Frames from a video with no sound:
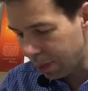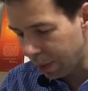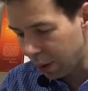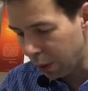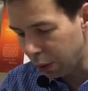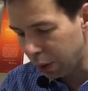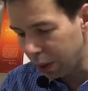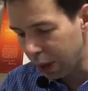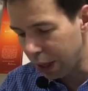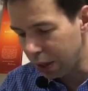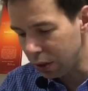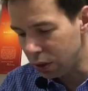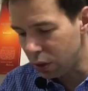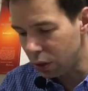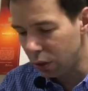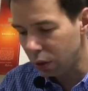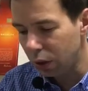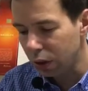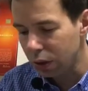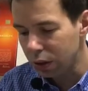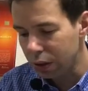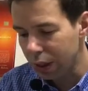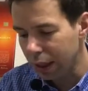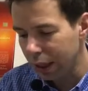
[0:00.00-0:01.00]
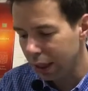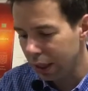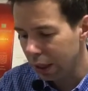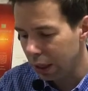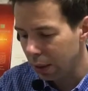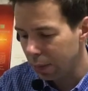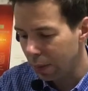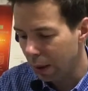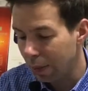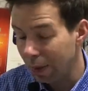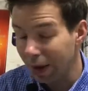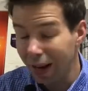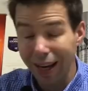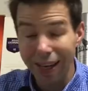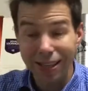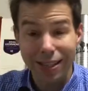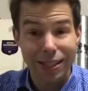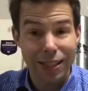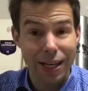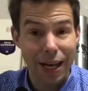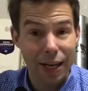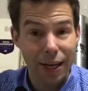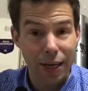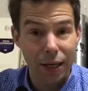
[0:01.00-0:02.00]
okay, so it looks like maybe an
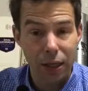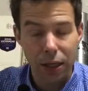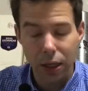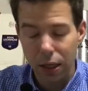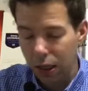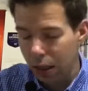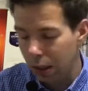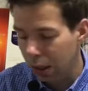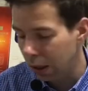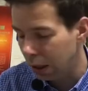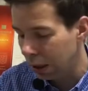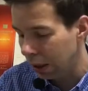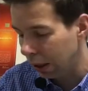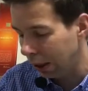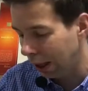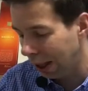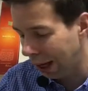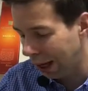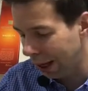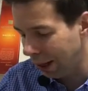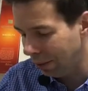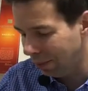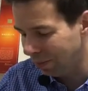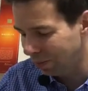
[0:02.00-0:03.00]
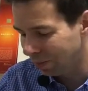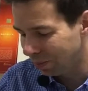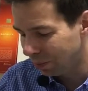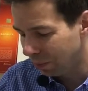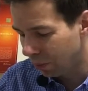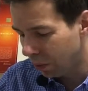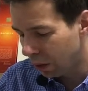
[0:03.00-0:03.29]
Icelandic line.